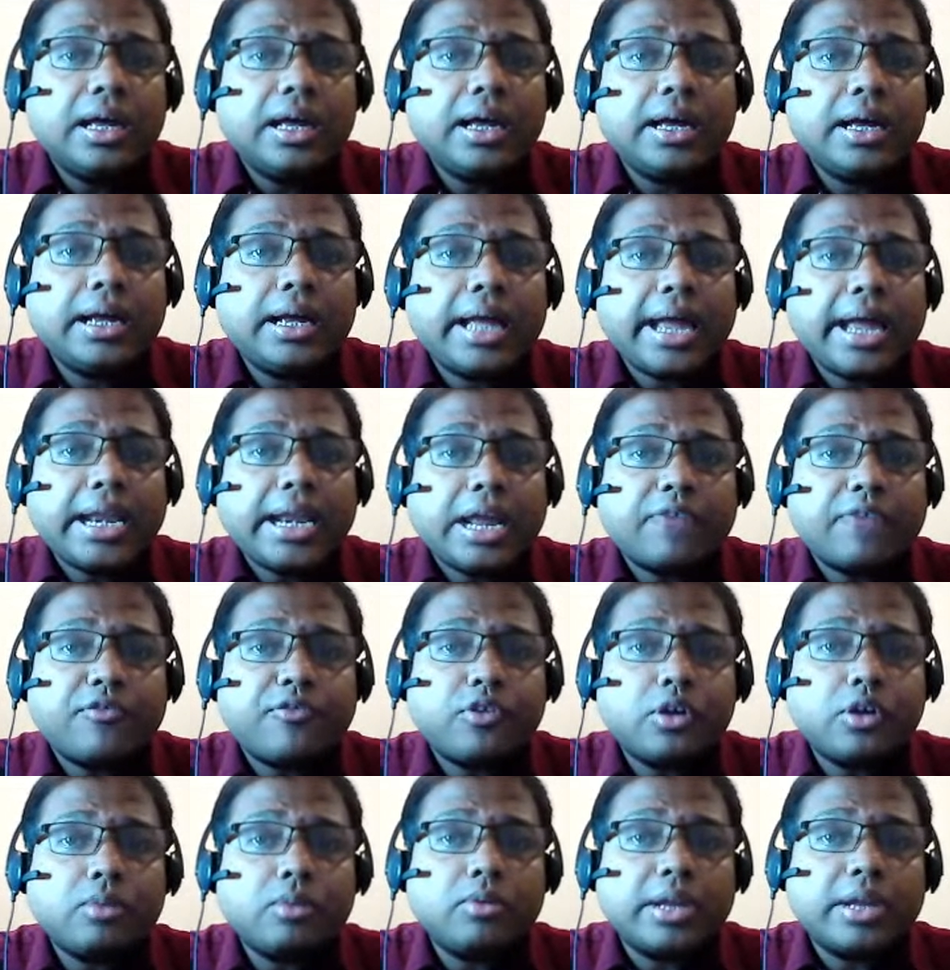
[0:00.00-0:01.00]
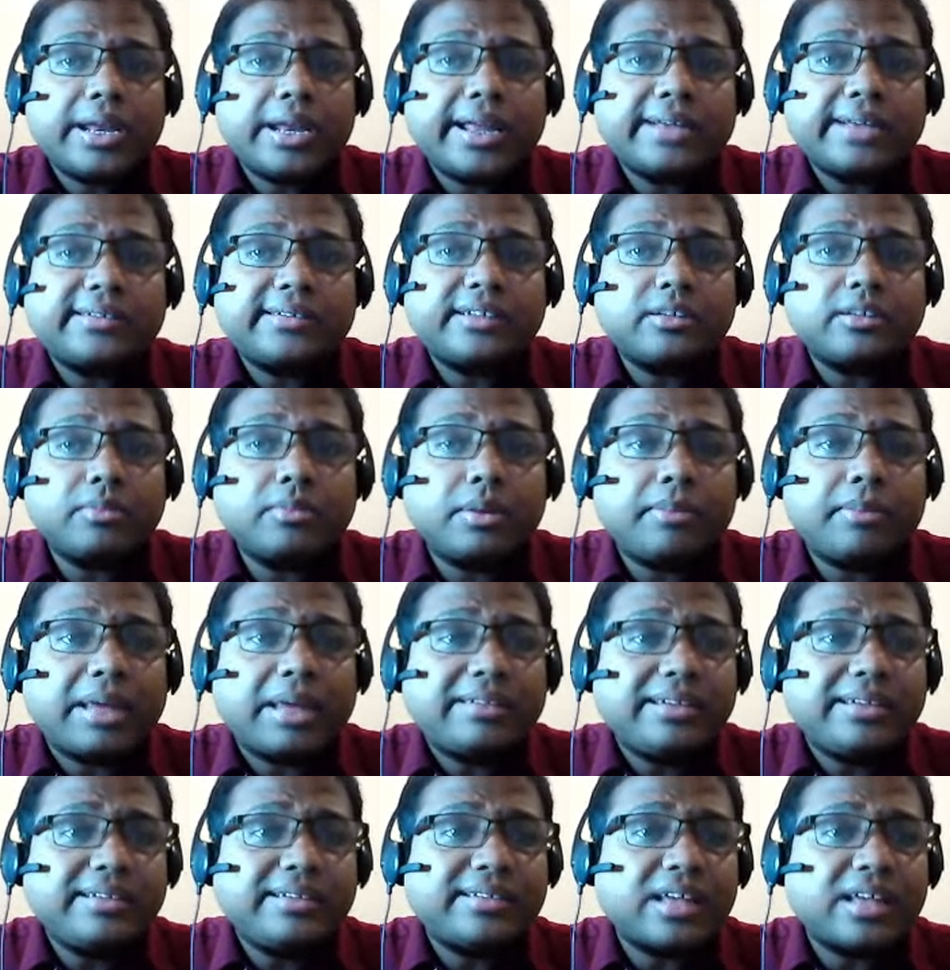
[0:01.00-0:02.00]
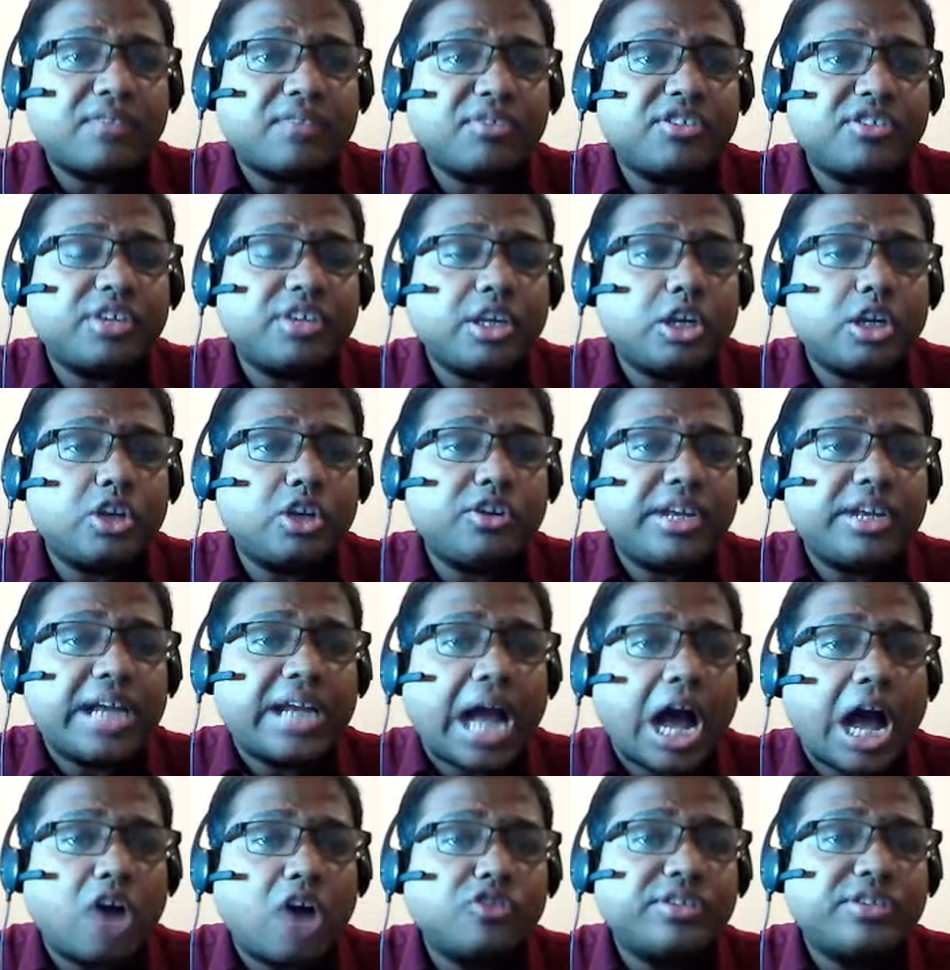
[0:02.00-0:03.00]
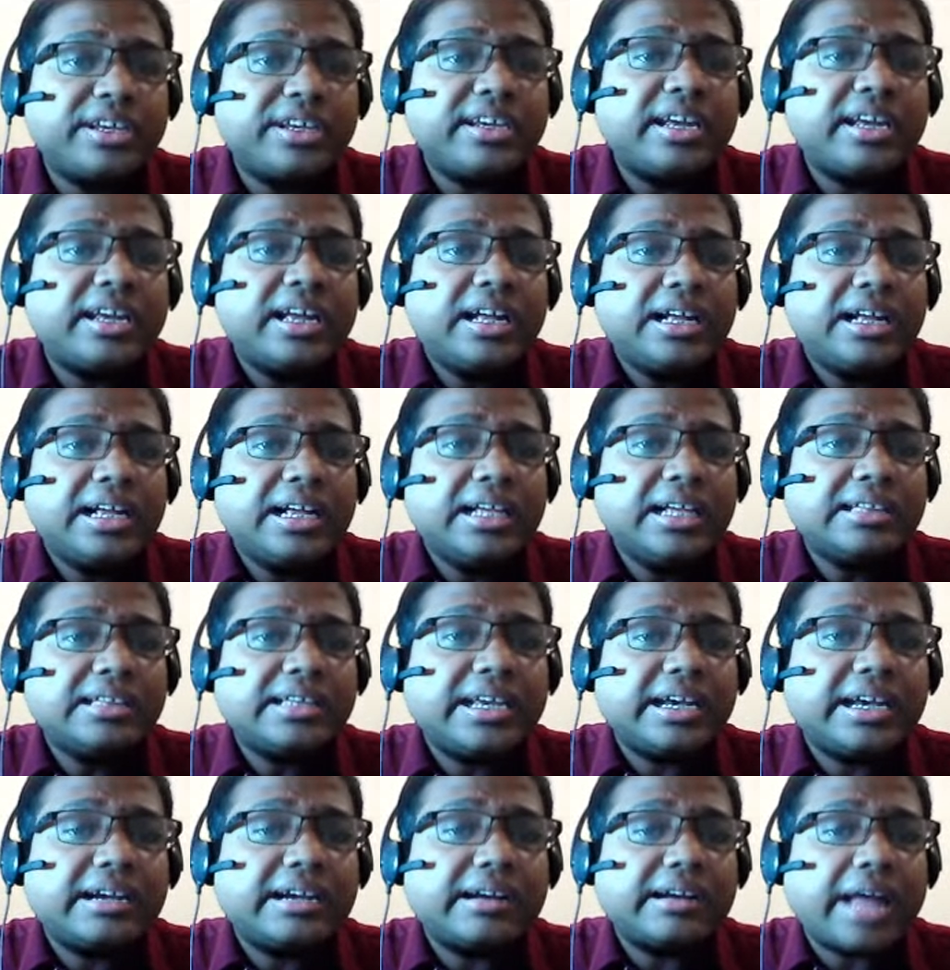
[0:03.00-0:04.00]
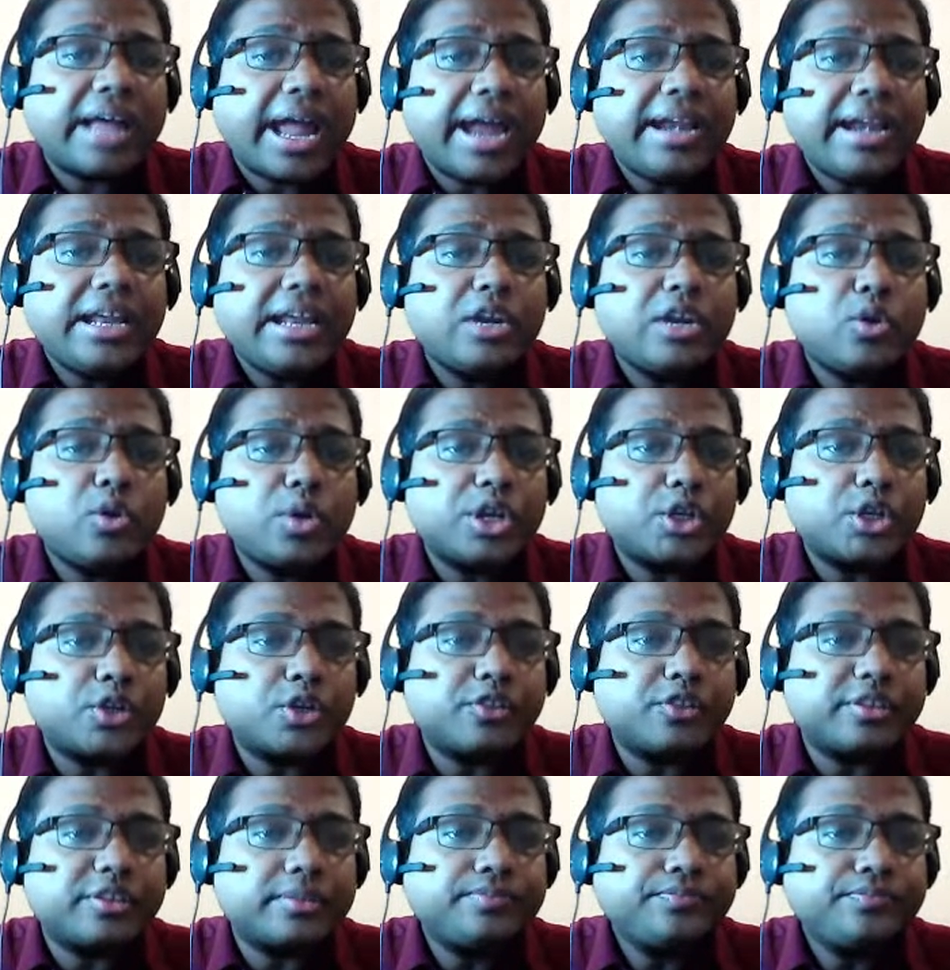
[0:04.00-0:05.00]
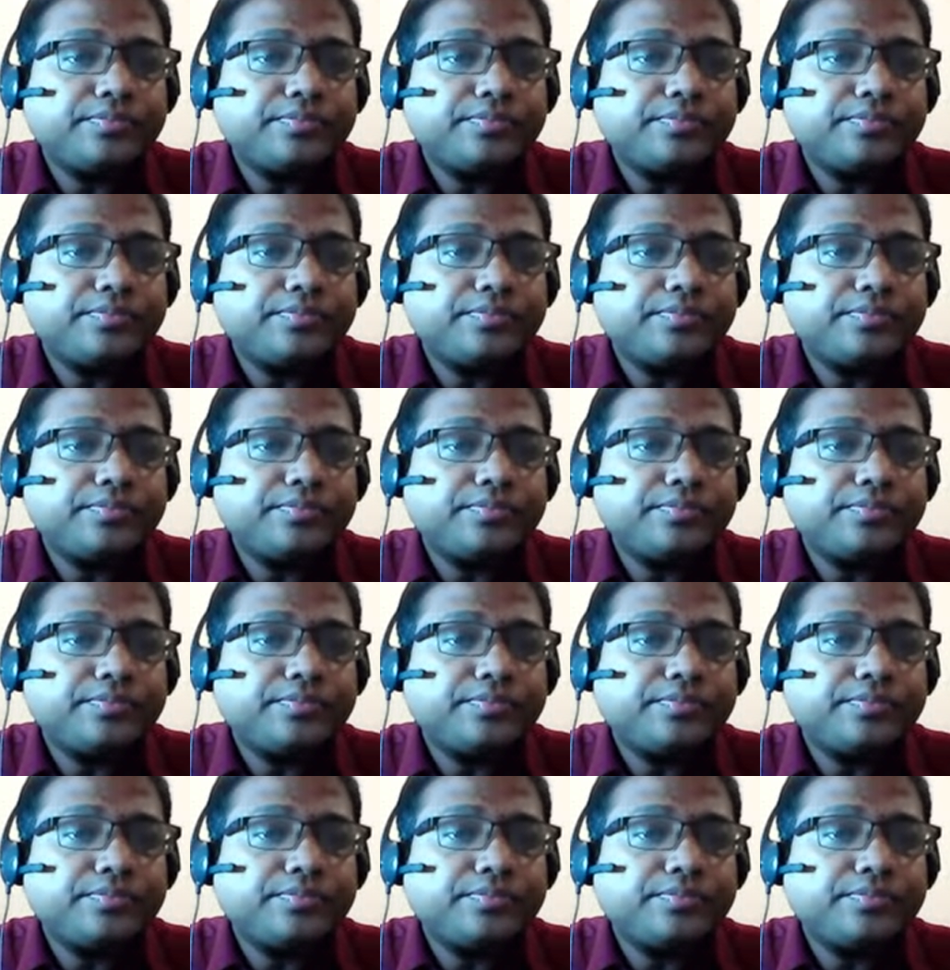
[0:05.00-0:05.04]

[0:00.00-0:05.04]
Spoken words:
and affordable and accessible basic service including housing, healthcare, and education.